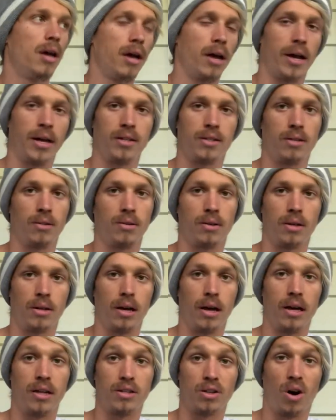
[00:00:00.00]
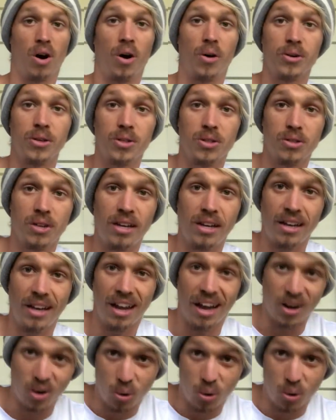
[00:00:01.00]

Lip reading: It's honestly an